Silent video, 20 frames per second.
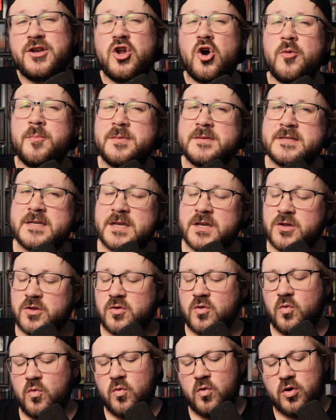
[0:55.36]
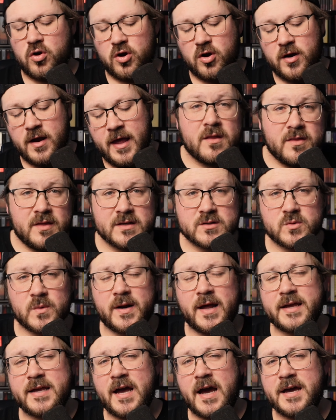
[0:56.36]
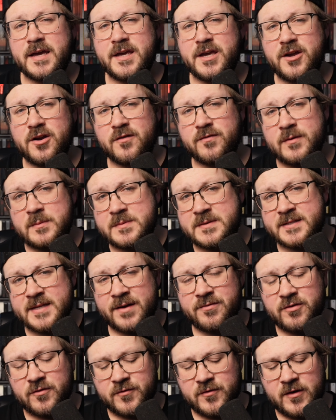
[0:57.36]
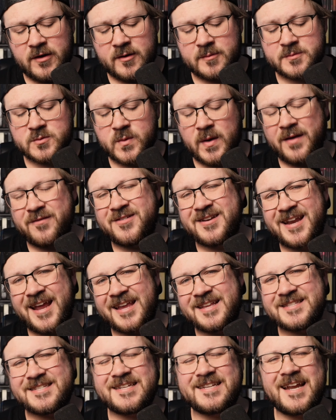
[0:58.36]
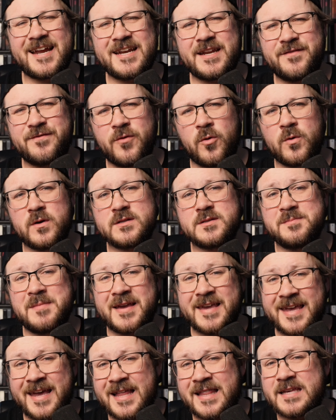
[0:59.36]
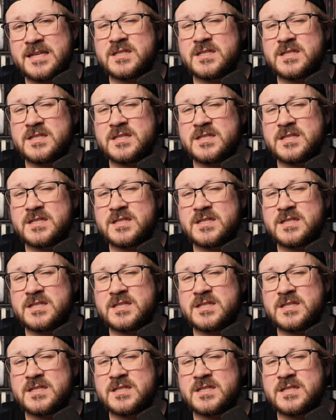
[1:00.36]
no particular order. This one I got here from 7 Films. We have 1994's Michele